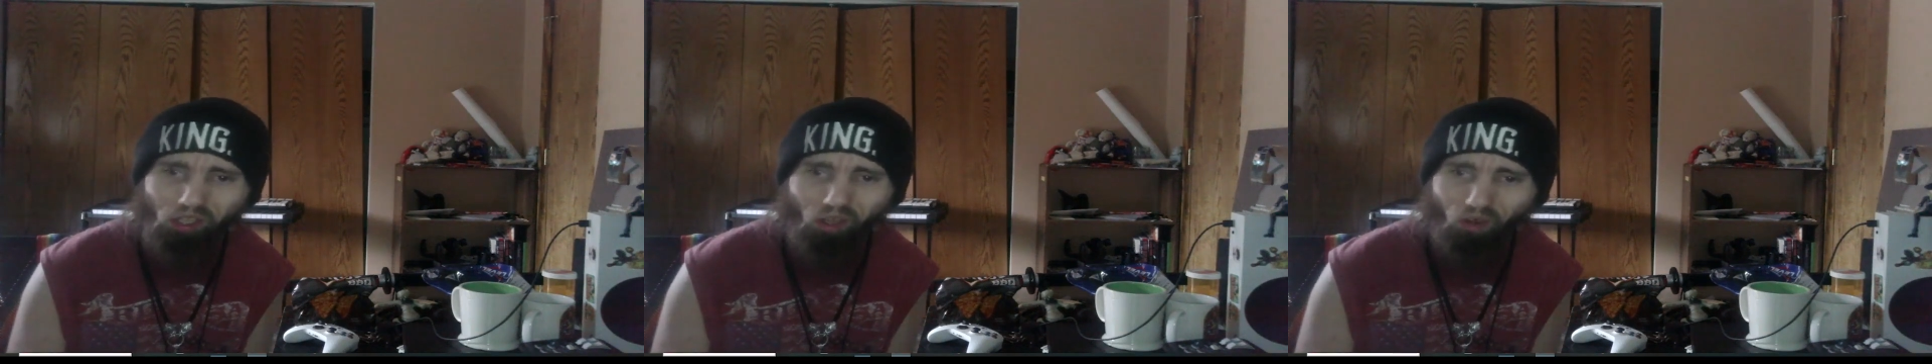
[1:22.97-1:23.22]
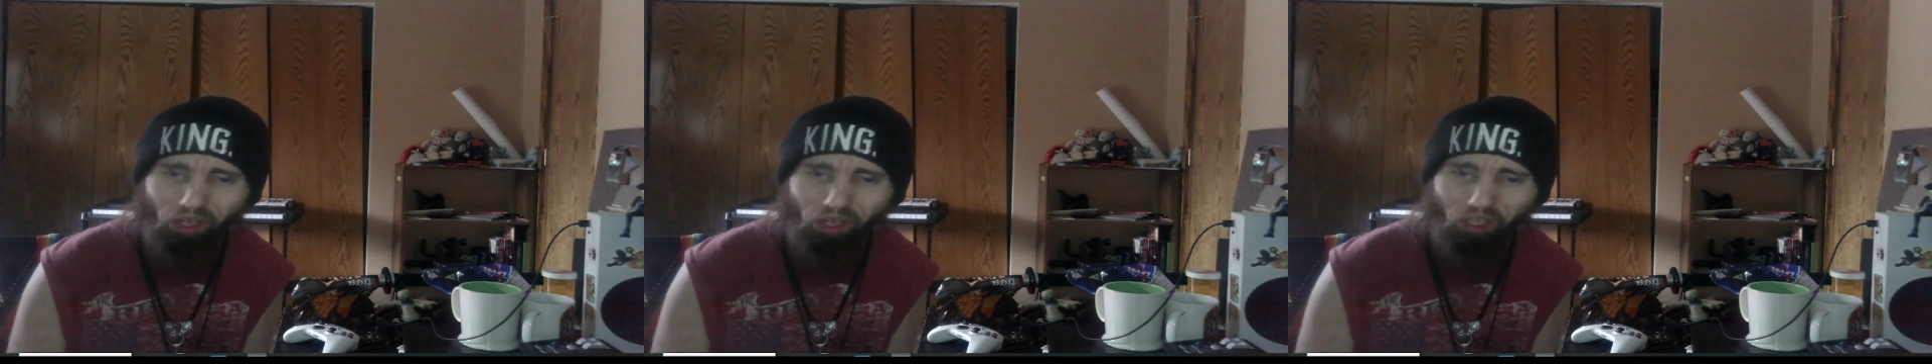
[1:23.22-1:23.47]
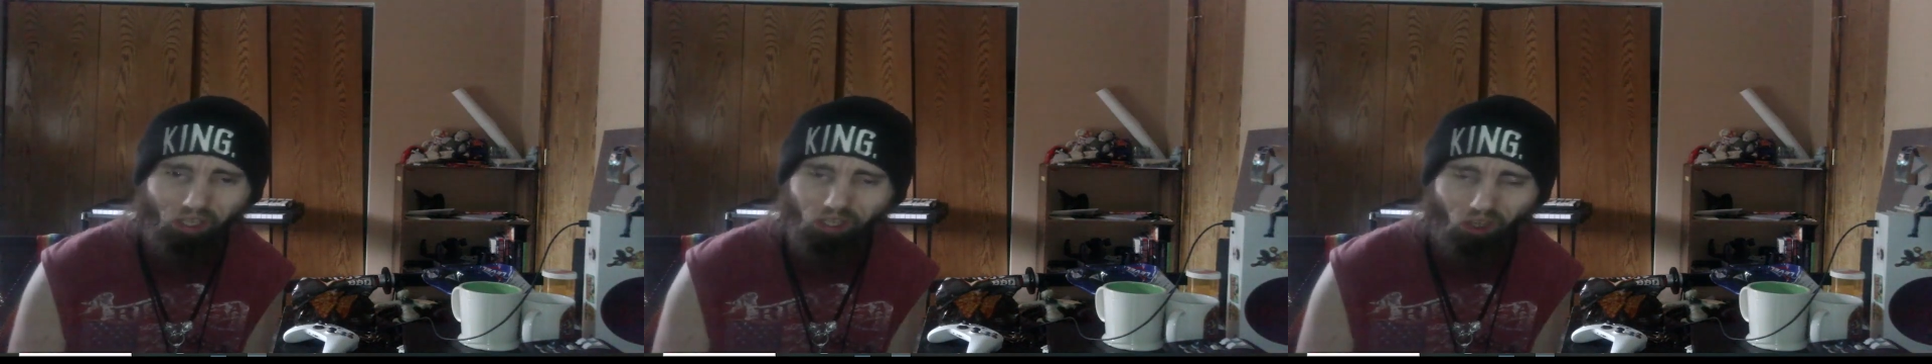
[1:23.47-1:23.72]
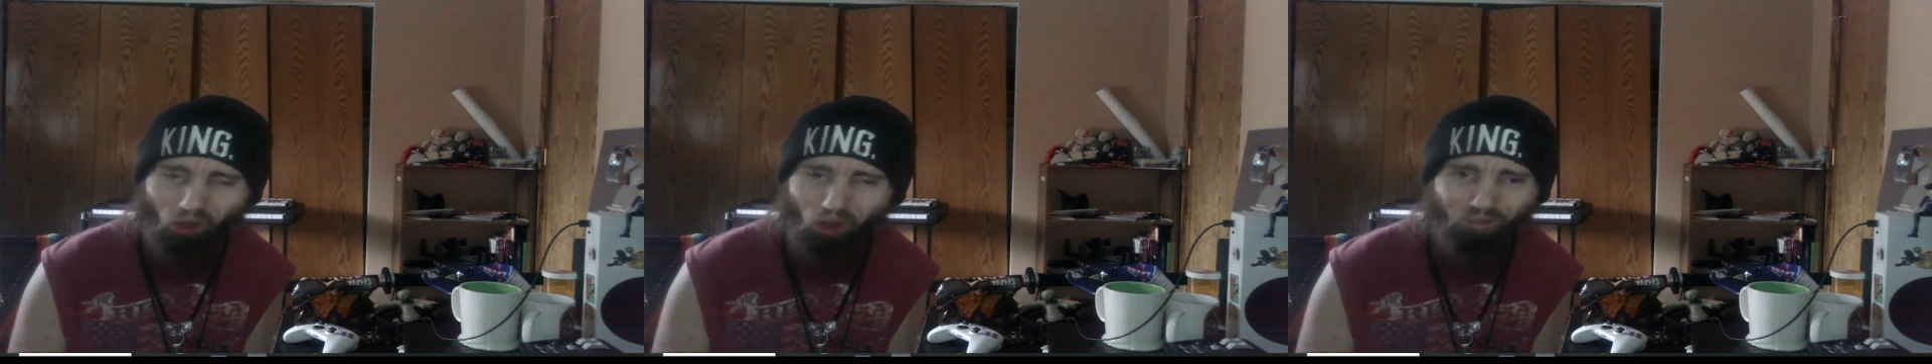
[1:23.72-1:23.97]
Like,
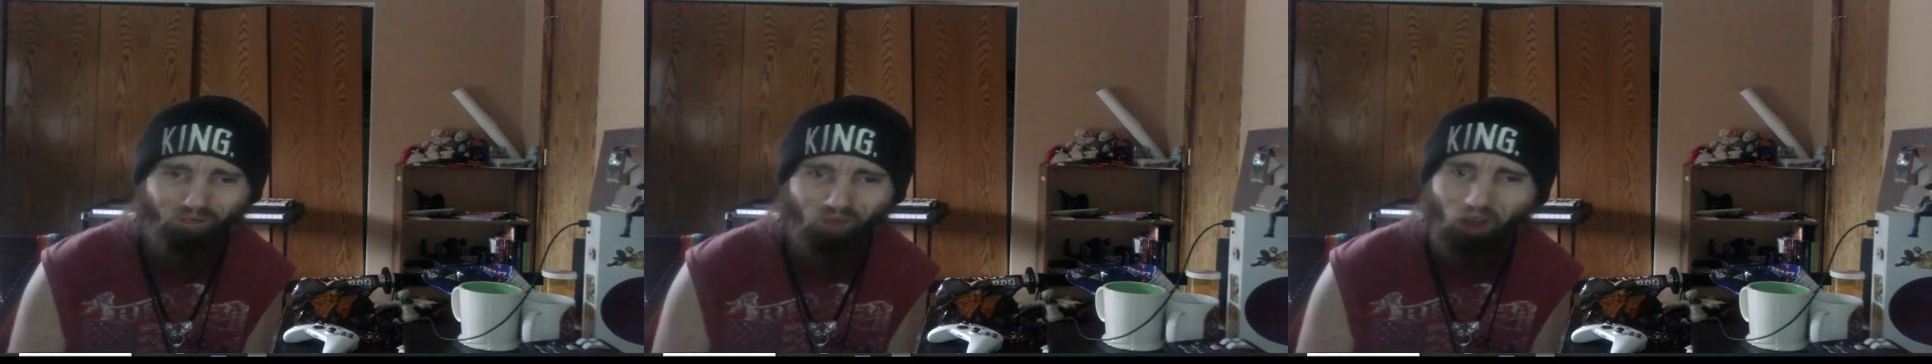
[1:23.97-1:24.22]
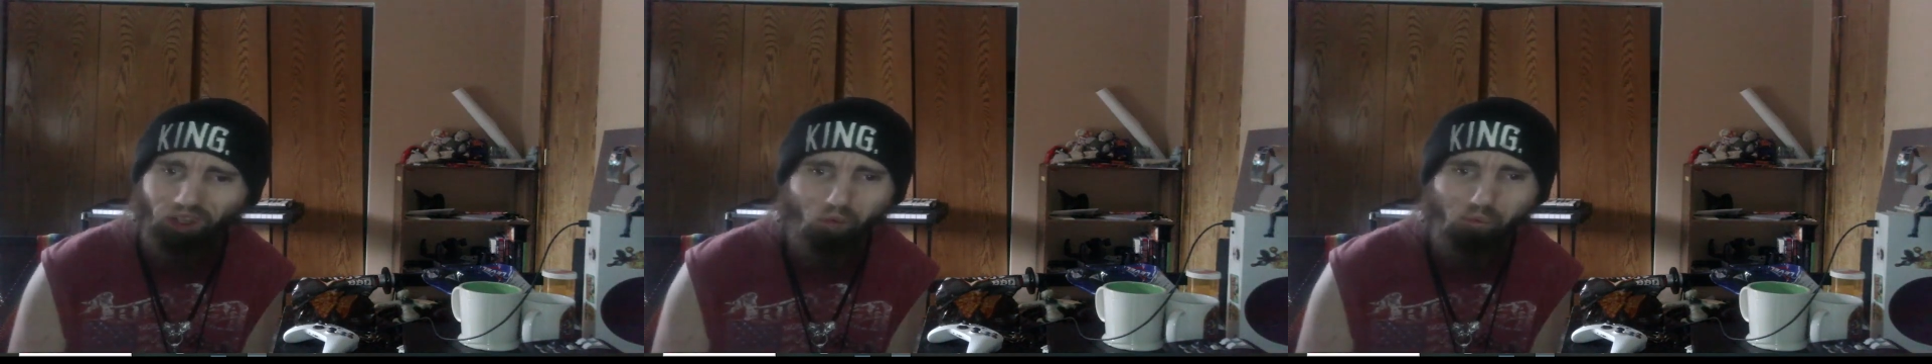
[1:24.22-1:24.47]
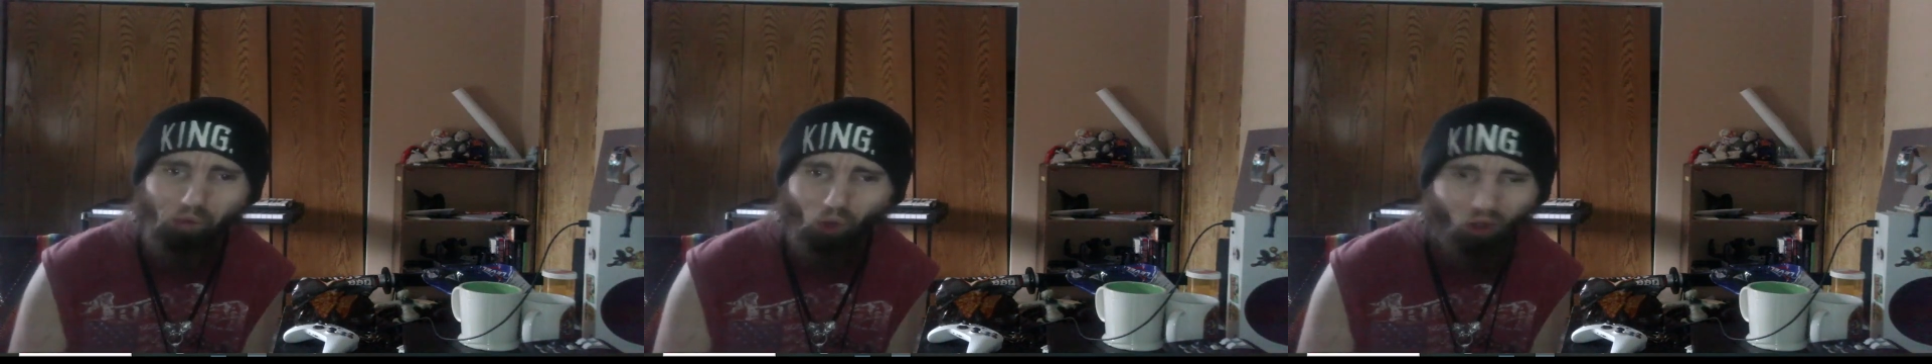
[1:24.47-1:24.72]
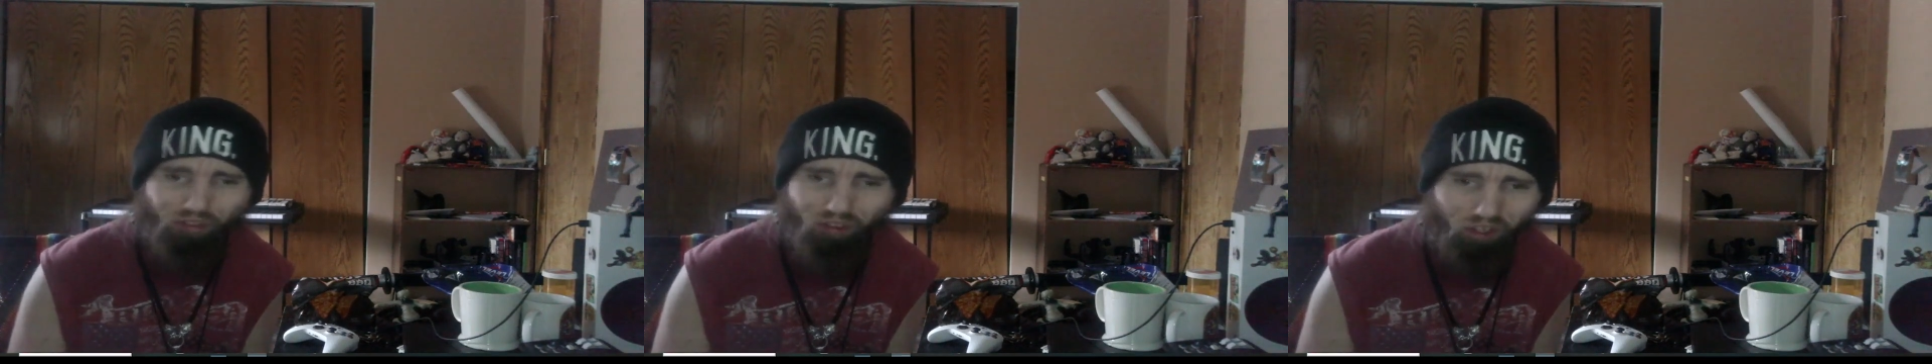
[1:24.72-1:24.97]
you're a fucking
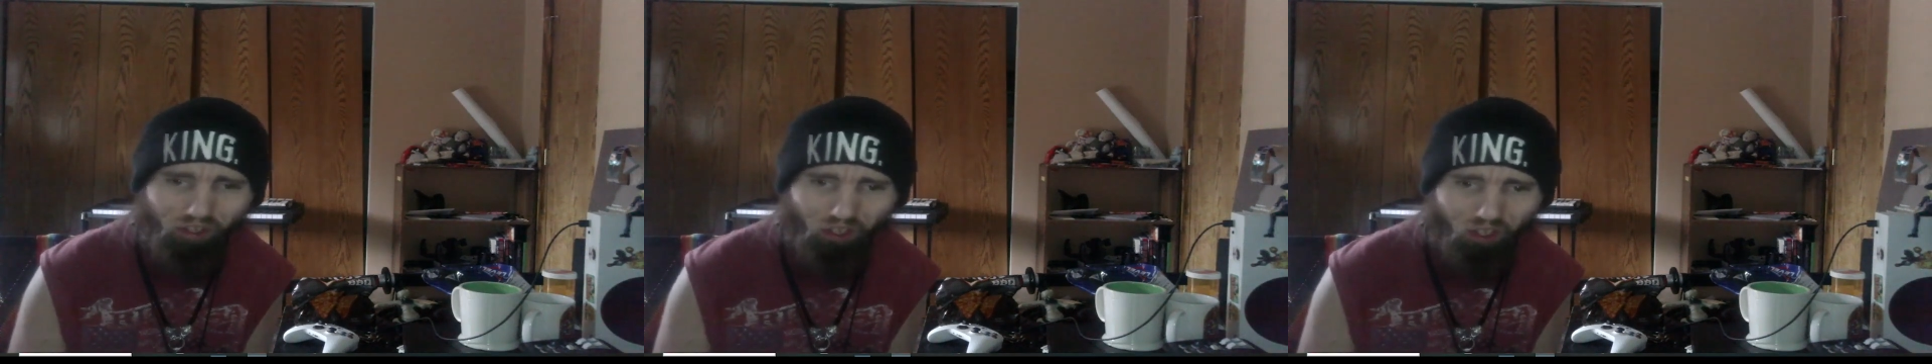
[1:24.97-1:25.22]
pussy.